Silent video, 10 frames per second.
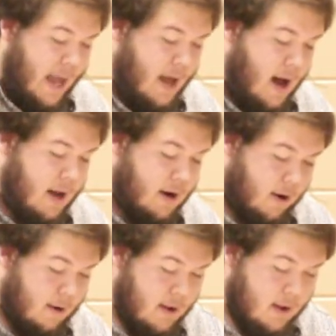
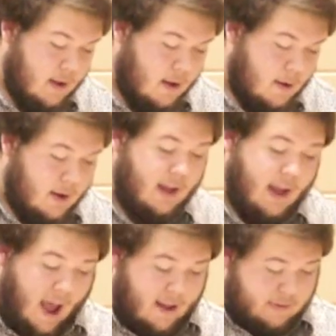honor. And he
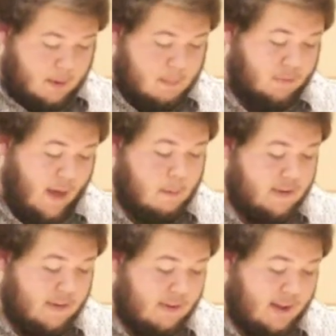asked him if that
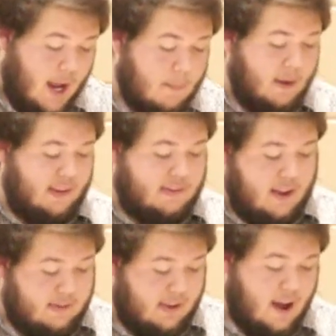was his name. He
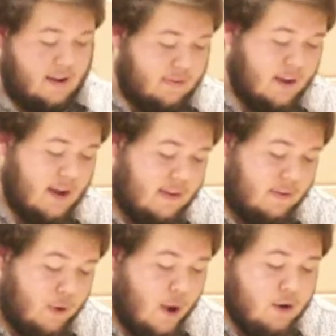says, 'Yes.' He
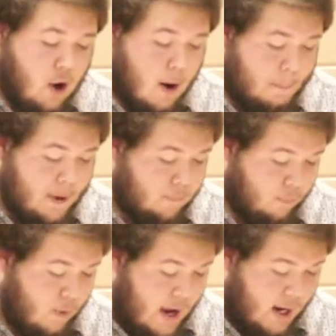says, 'Don't be
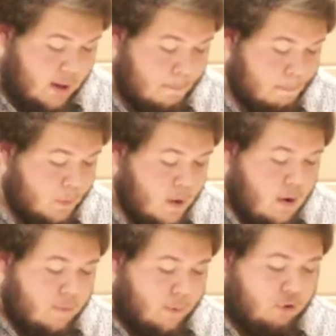afraid,
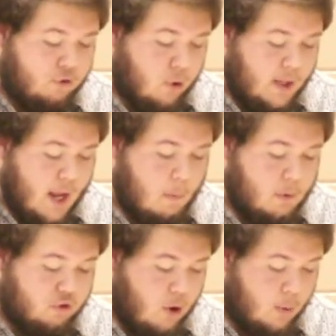for surely I will
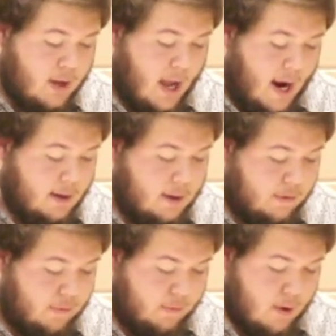show
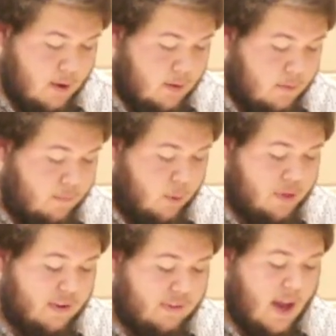kindness for
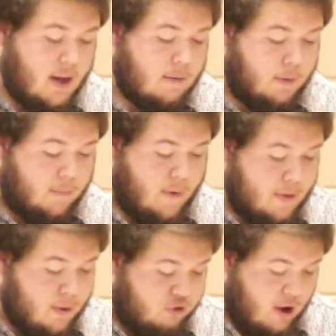the sake of your
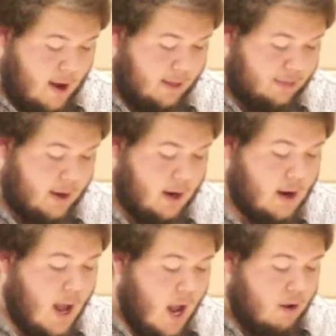father Jonathan.
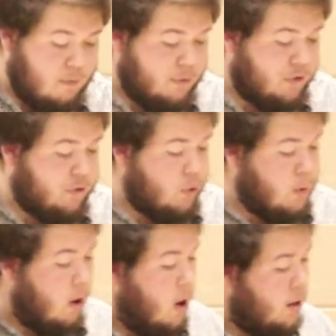I will restore
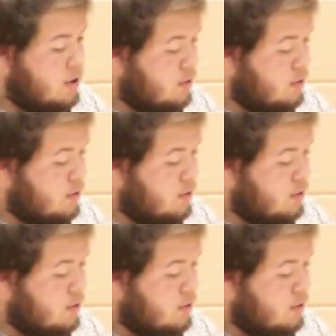all your